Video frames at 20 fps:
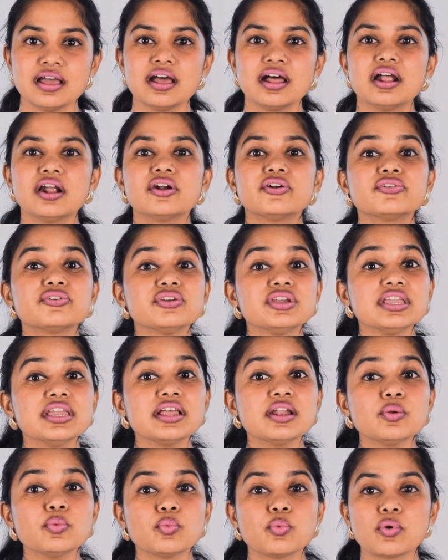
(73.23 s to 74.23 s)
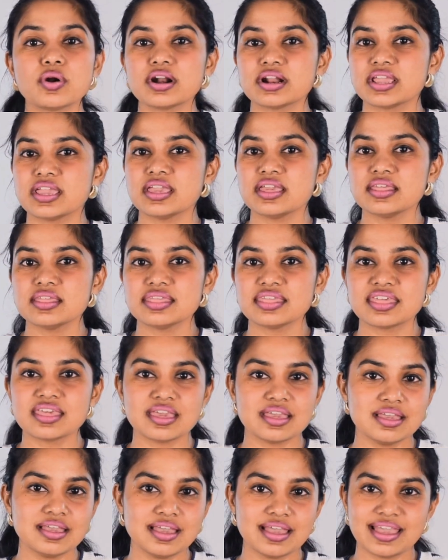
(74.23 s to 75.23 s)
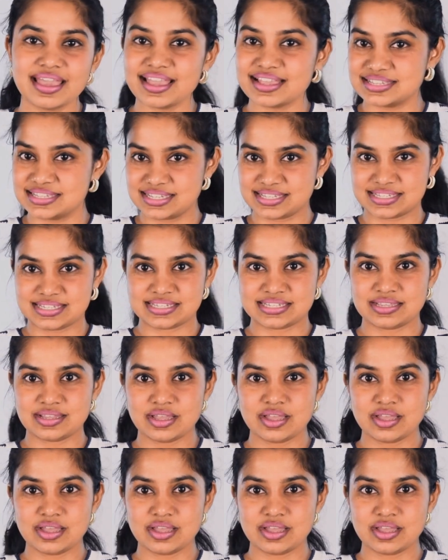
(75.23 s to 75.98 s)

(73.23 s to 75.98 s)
a real working thing exists.